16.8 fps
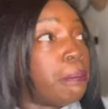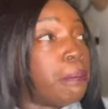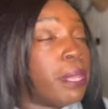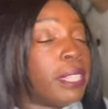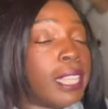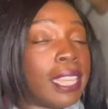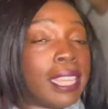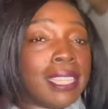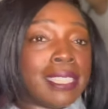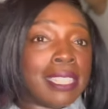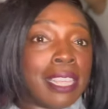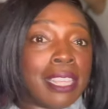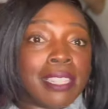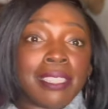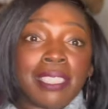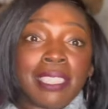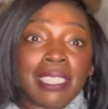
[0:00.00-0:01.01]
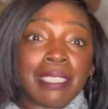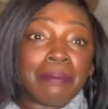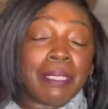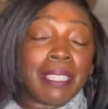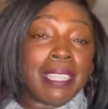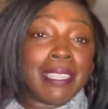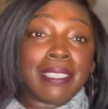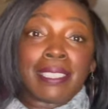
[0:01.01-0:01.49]
But like I said, just
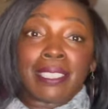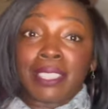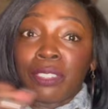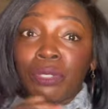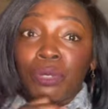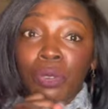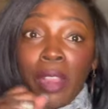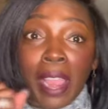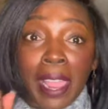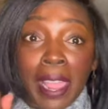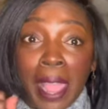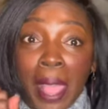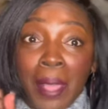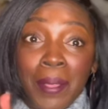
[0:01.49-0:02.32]
because of where I